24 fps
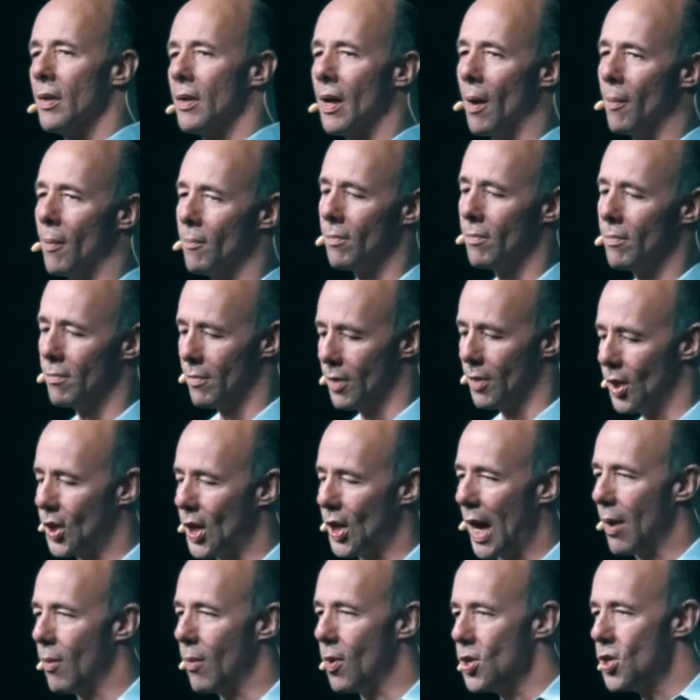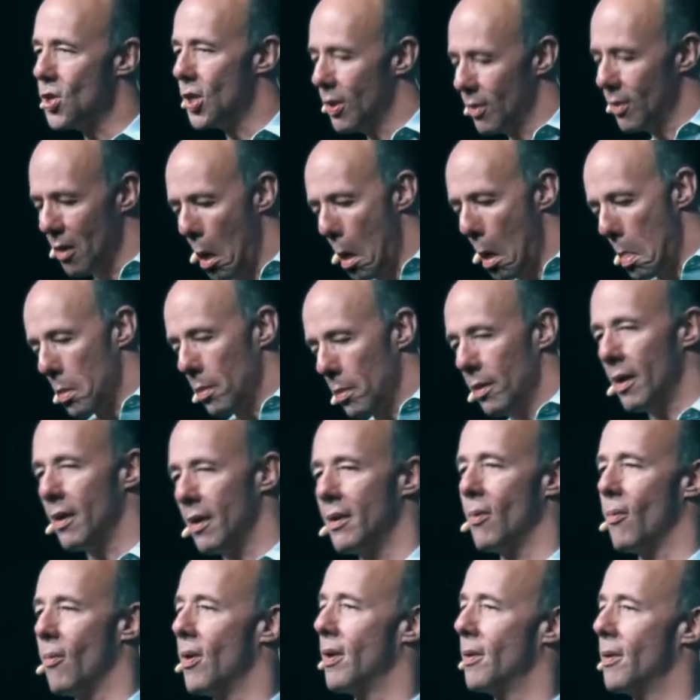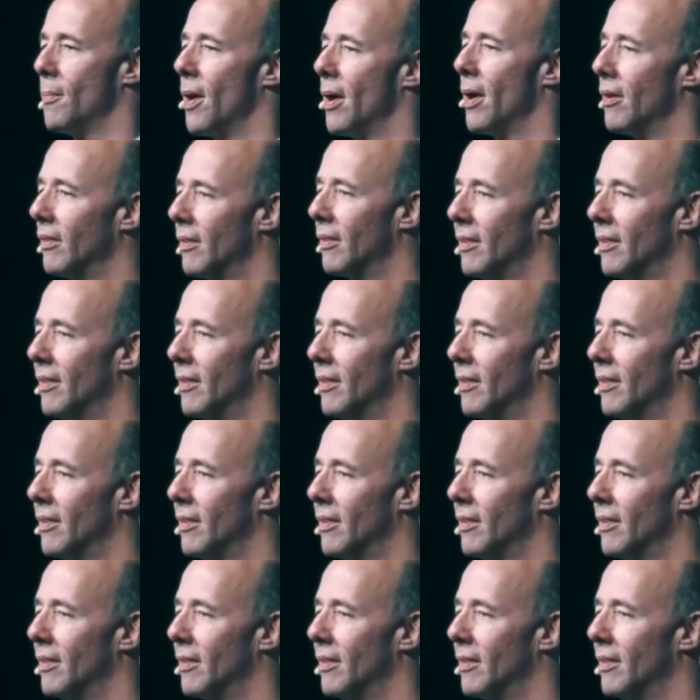I'm the sandwich, you know, the one in the middle.